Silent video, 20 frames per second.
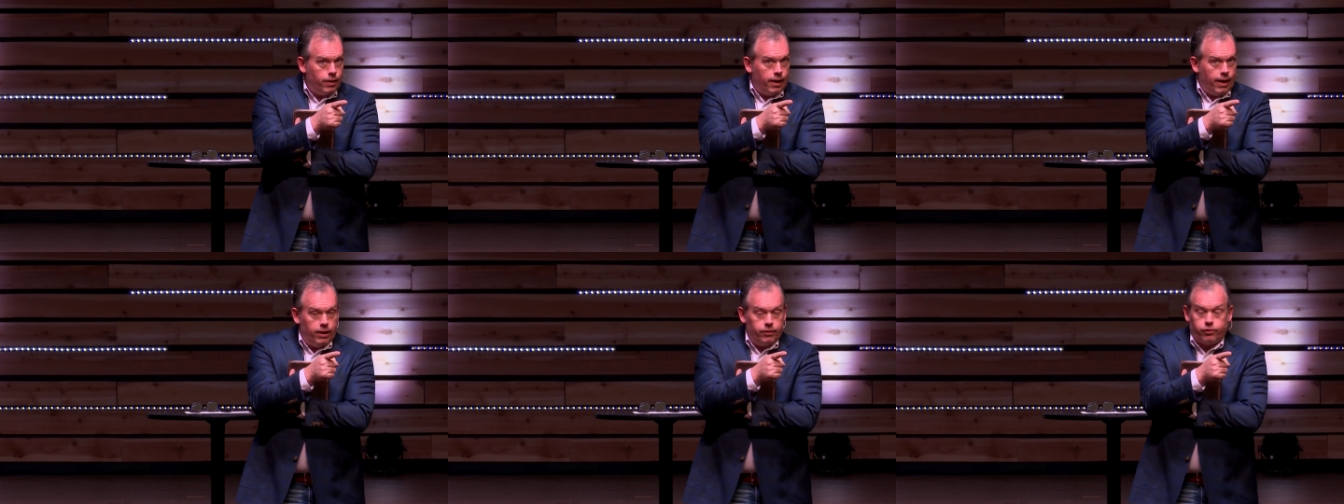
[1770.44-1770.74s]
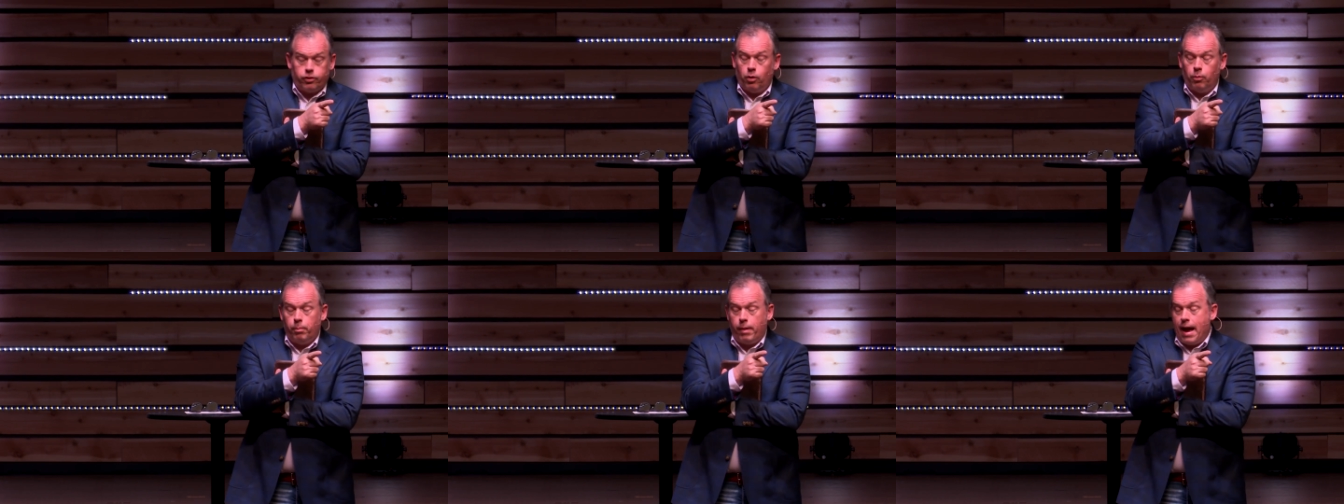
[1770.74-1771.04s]
And
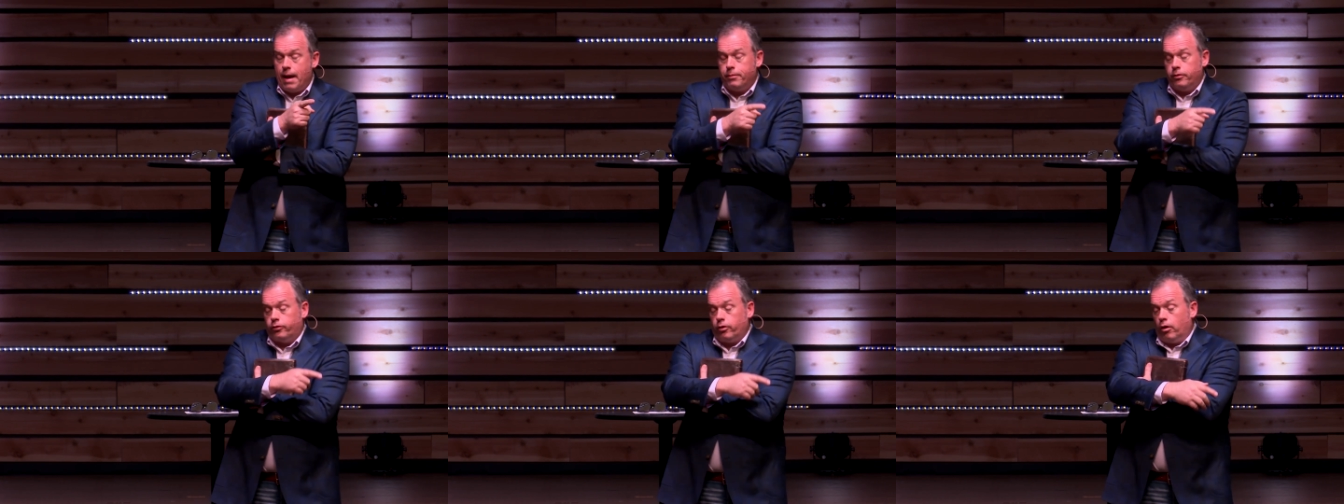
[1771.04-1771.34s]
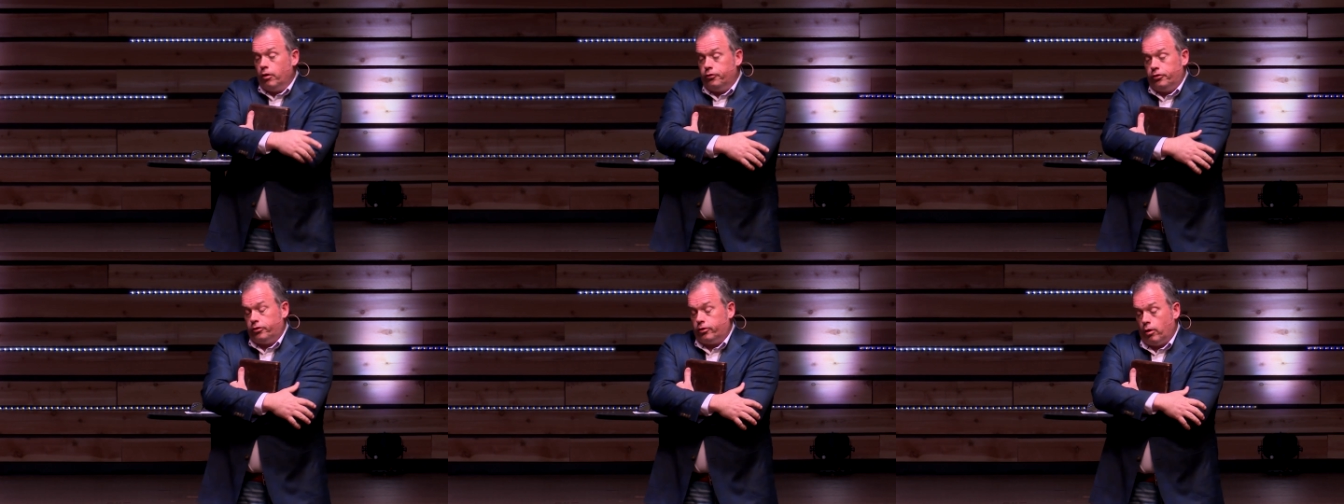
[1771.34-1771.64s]
so Baptists
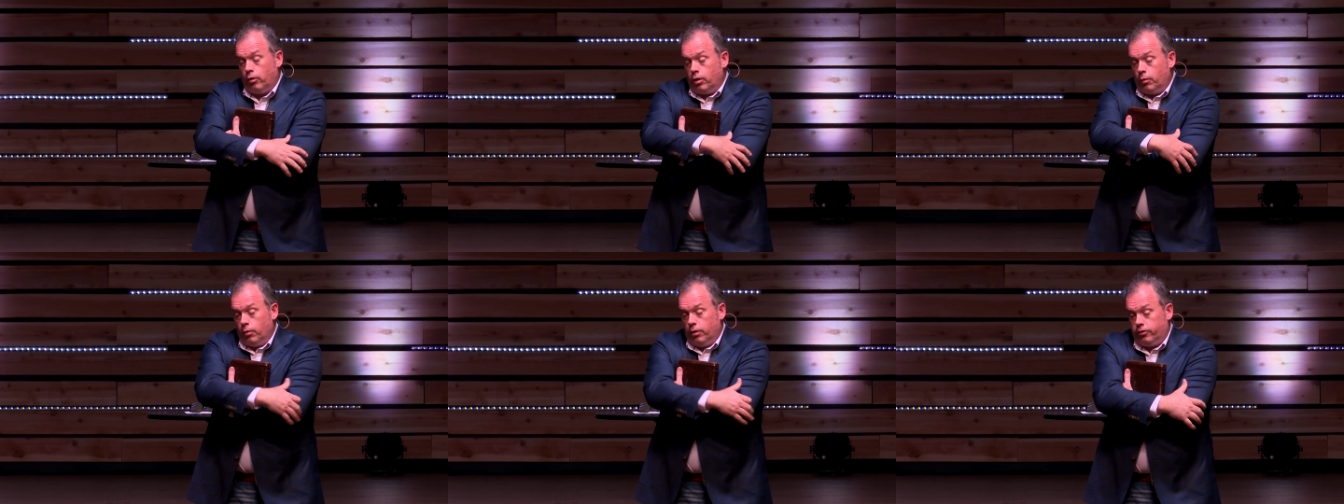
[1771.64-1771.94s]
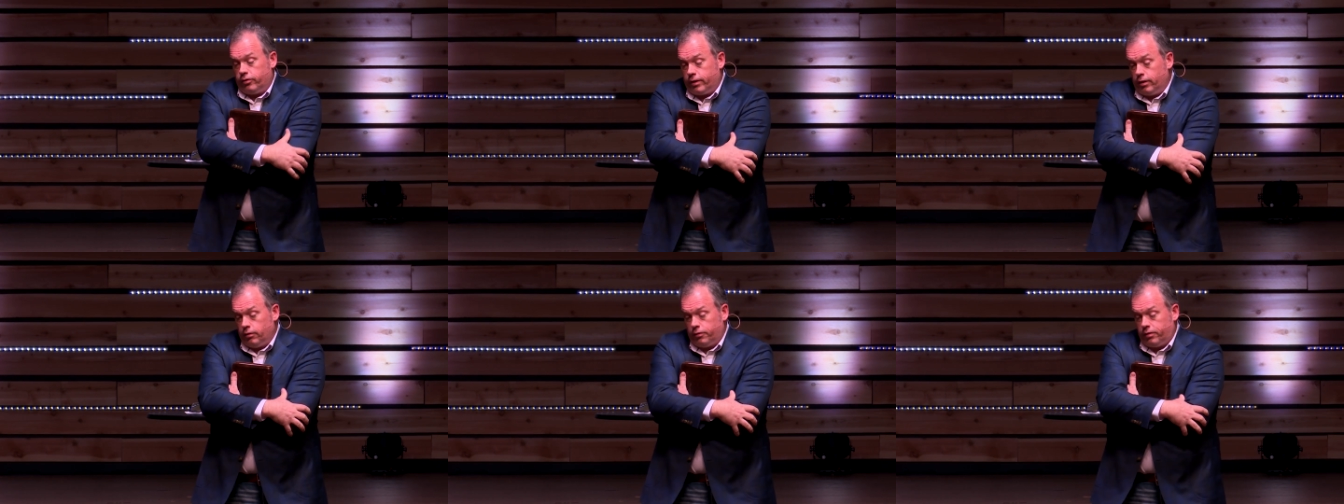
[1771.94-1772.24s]
aren't just the only
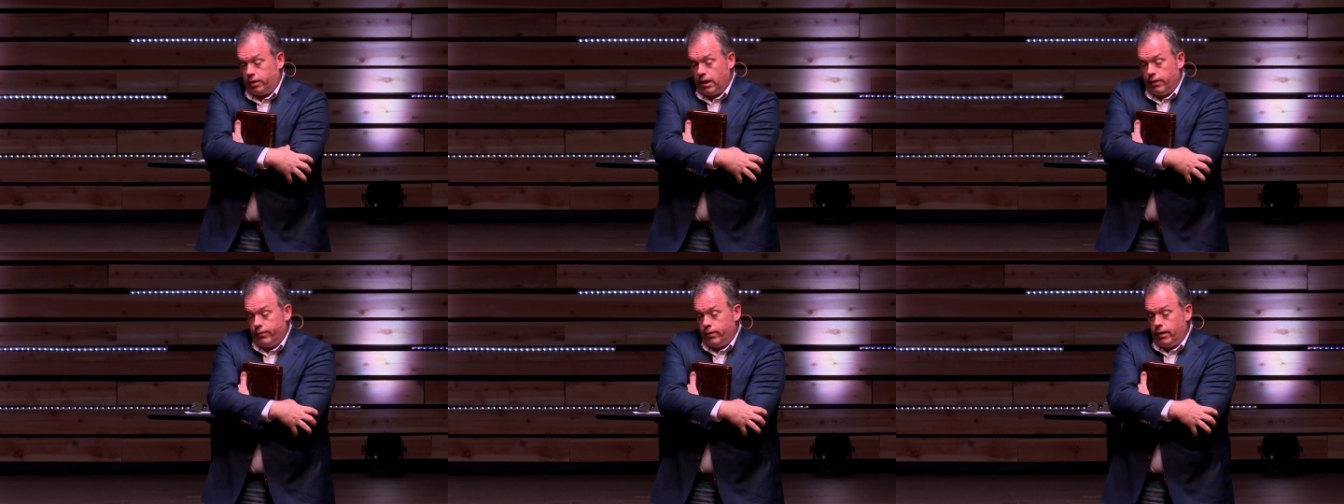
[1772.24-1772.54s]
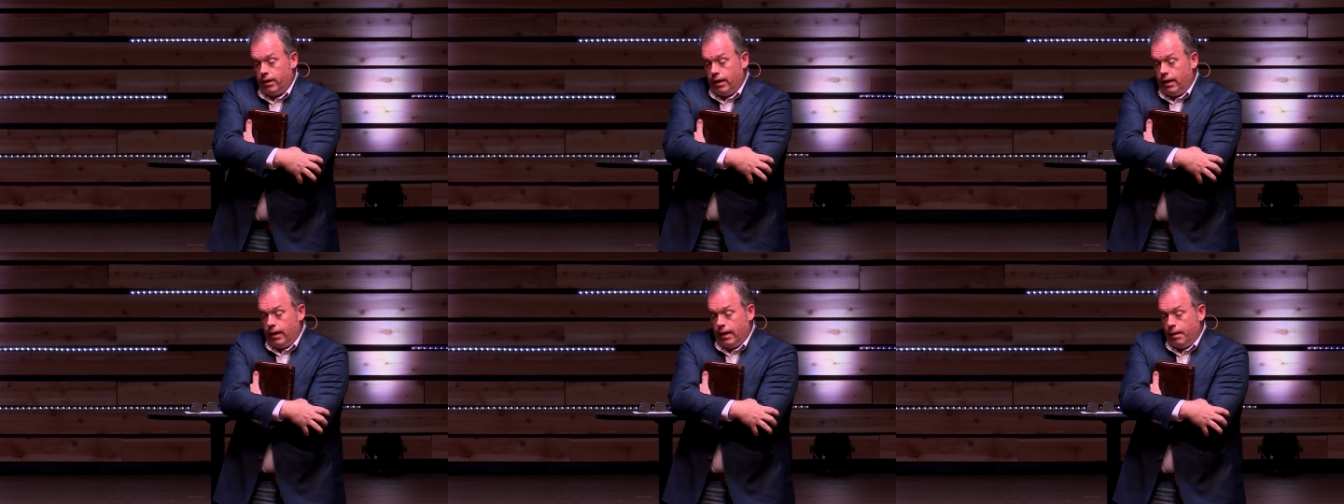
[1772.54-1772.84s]
ones guilty of it.